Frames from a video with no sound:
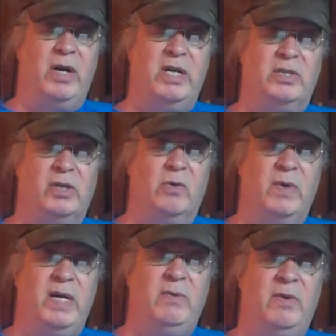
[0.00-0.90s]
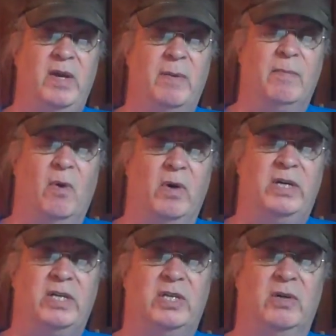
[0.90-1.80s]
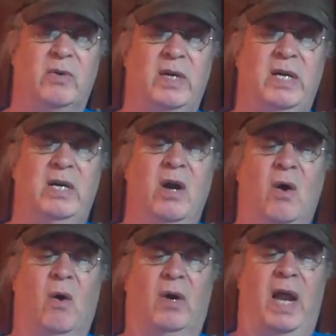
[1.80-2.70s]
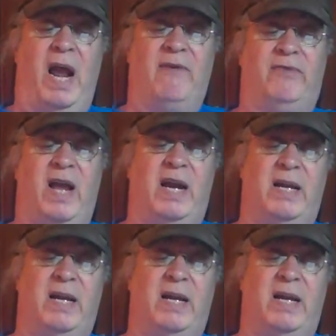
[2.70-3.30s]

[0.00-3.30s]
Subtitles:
audience agreed with him, or disagreed, or laughed